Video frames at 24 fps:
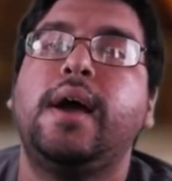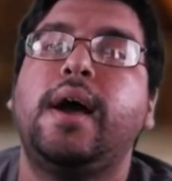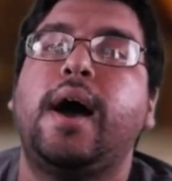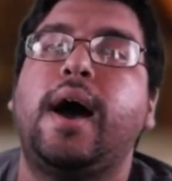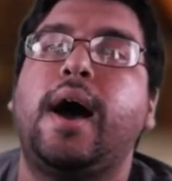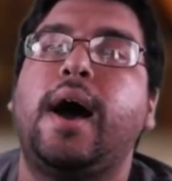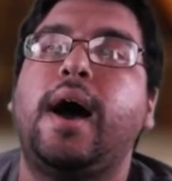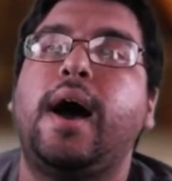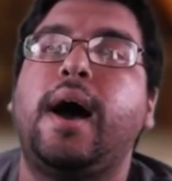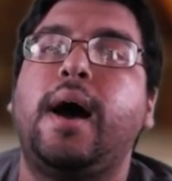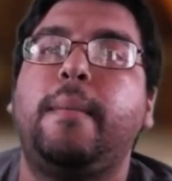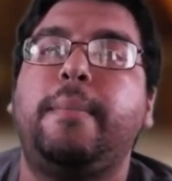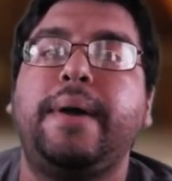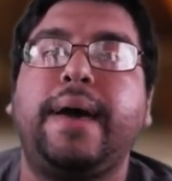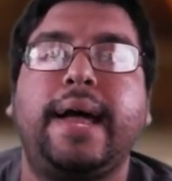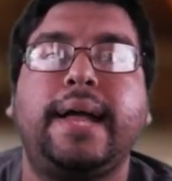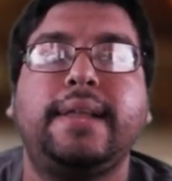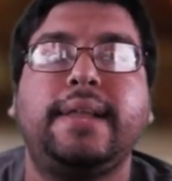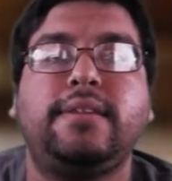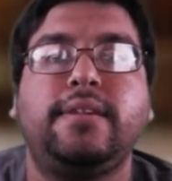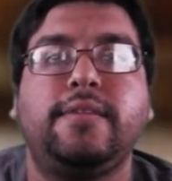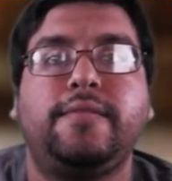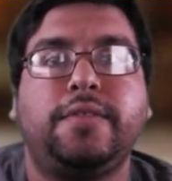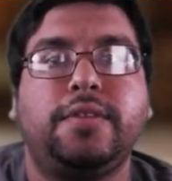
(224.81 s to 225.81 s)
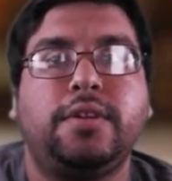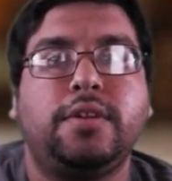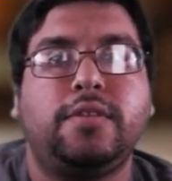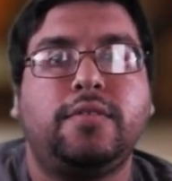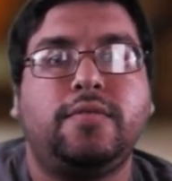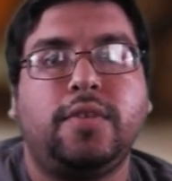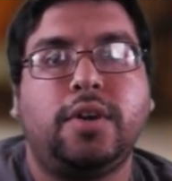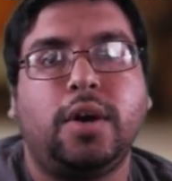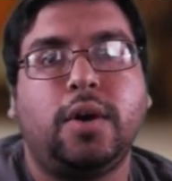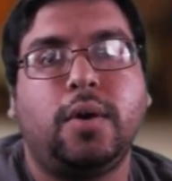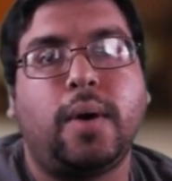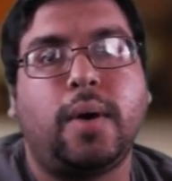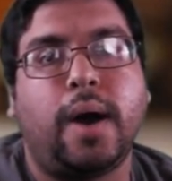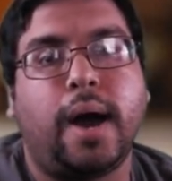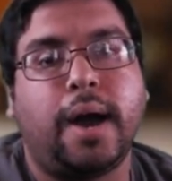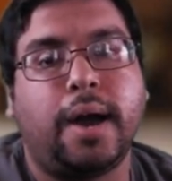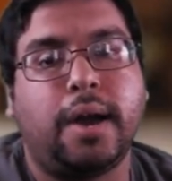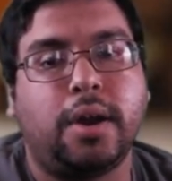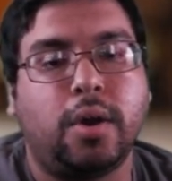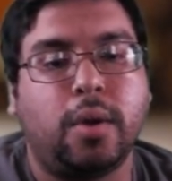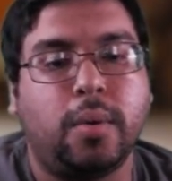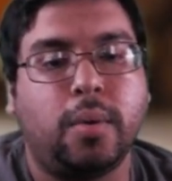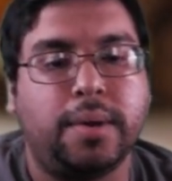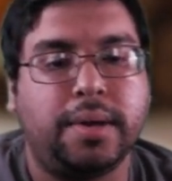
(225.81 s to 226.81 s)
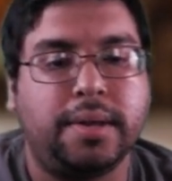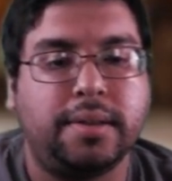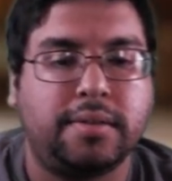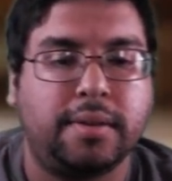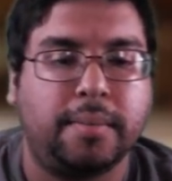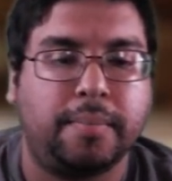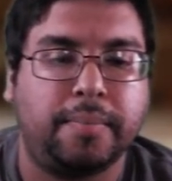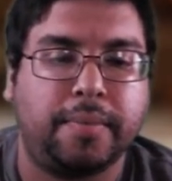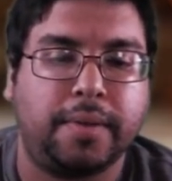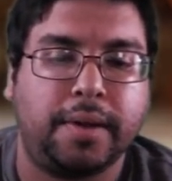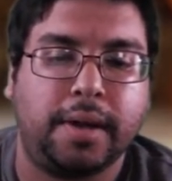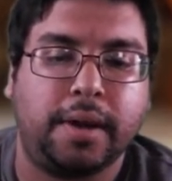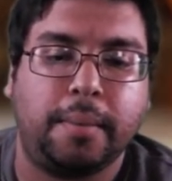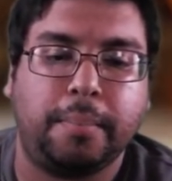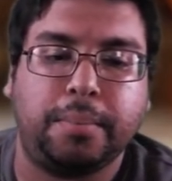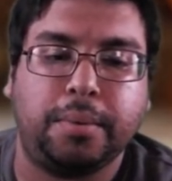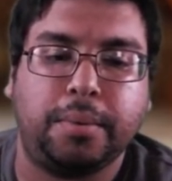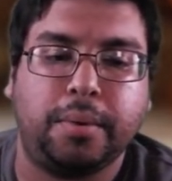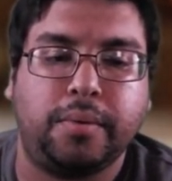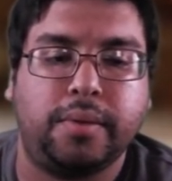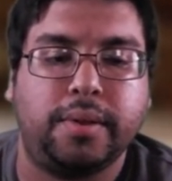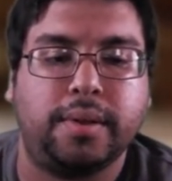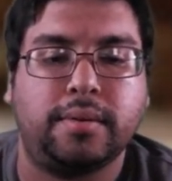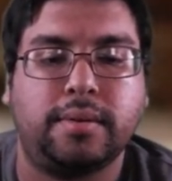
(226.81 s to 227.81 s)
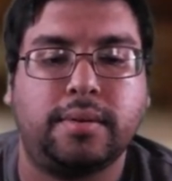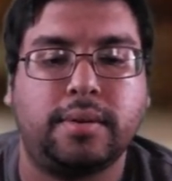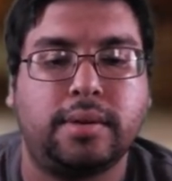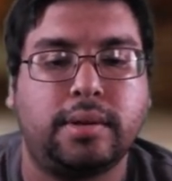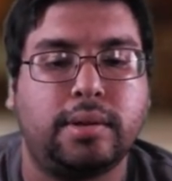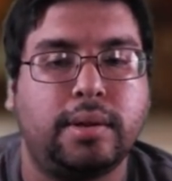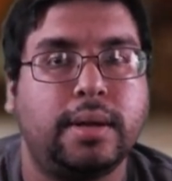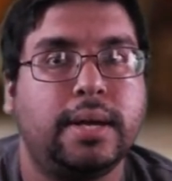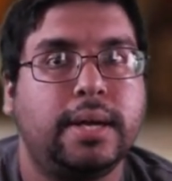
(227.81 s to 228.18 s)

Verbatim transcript: Uh, but yeah, that's it for this video. I'm gonna go eat something and upload this.